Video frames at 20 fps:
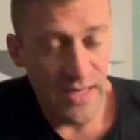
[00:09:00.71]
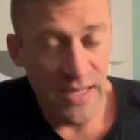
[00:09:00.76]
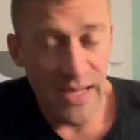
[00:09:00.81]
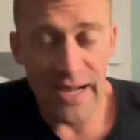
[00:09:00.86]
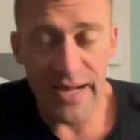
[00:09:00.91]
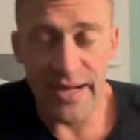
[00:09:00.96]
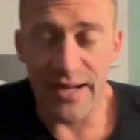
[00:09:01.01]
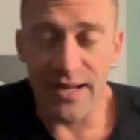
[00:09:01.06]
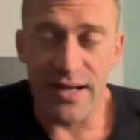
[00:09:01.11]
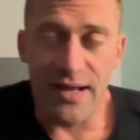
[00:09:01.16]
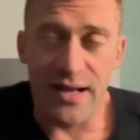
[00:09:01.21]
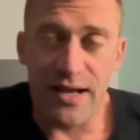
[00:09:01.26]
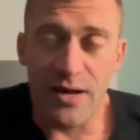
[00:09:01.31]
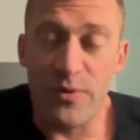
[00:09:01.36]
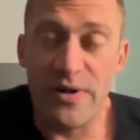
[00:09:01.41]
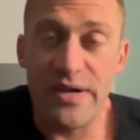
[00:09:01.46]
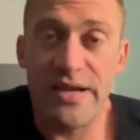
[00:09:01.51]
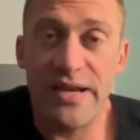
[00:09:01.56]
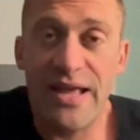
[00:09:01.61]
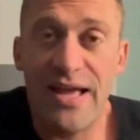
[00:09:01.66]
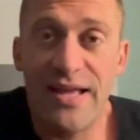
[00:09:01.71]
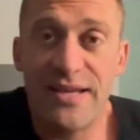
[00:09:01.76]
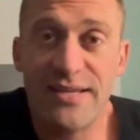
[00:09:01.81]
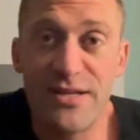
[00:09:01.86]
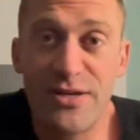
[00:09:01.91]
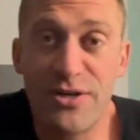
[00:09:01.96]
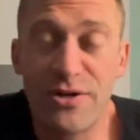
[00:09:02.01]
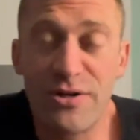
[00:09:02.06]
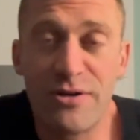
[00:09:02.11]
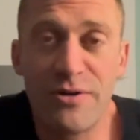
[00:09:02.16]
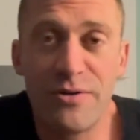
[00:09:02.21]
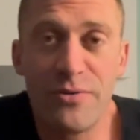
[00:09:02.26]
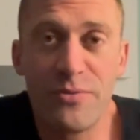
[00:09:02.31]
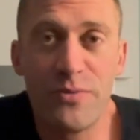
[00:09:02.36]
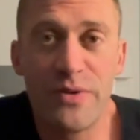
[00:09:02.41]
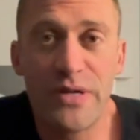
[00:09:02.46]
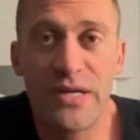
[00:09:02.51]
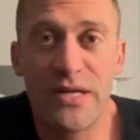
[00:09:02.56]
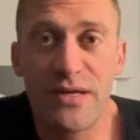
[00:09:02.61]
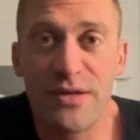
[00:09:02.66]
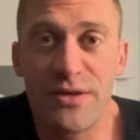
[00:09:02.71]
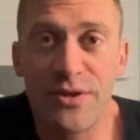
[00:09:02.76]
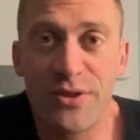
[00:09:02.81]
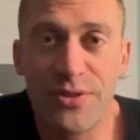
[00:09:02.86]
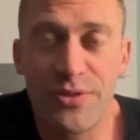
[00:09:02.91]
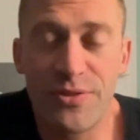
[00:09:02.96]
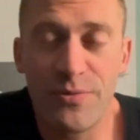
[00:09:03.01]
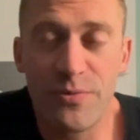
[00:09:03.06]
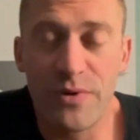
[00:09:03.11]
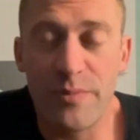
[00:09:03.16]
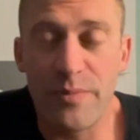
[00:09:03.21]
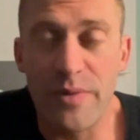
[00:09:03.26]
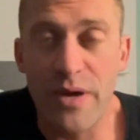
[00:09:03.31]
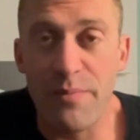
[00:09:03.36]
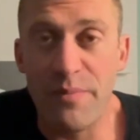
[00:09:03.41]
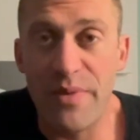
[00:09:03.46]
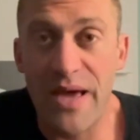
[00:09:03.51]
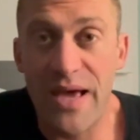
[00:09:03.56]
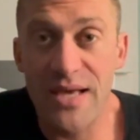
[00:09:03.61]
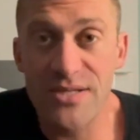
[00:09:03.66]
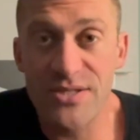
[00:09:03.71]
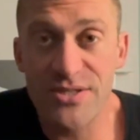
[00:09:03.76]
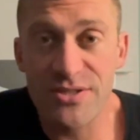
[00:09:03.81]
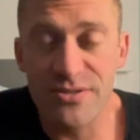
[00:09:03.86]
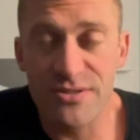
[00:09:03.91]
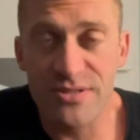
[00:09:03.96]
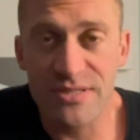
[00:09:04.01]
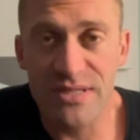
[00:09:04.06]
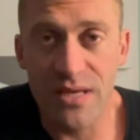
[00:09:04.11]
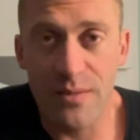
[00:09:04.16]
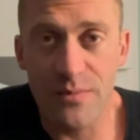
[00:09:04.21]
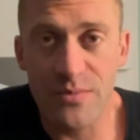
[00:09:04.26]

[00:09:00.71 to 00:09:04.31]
I went and had dinner with one of my ambassadors, Sam